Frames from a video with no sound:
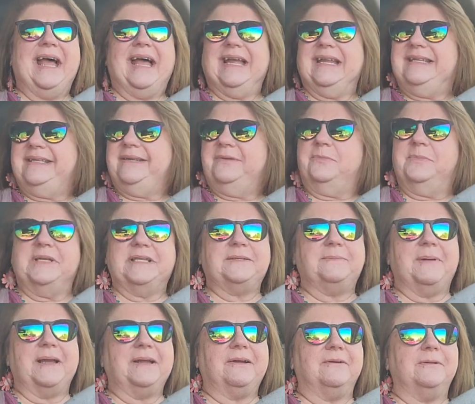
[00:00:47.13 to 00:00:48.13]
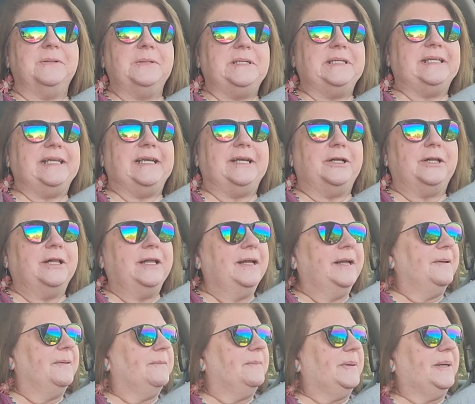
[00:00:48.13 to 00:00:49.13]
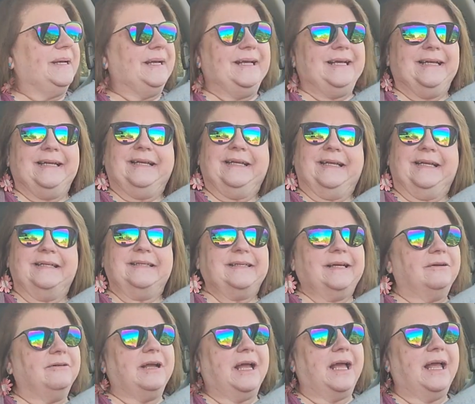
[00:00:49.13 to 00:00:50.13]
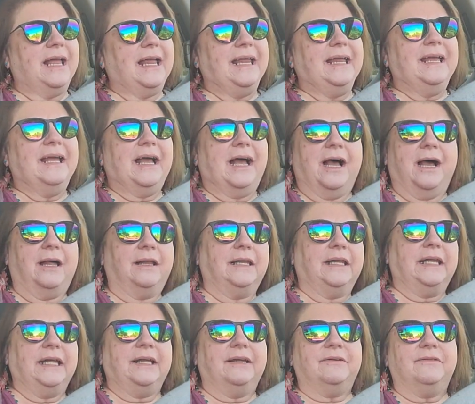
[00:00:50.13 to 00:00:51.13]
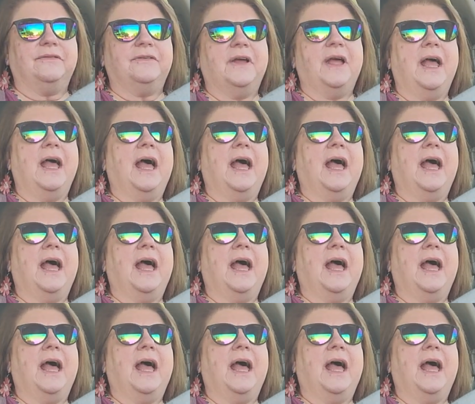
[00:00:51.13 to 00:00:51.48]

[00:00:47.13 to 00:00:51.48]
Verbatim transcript: I do miss my crew still, but that's okay. I'll live.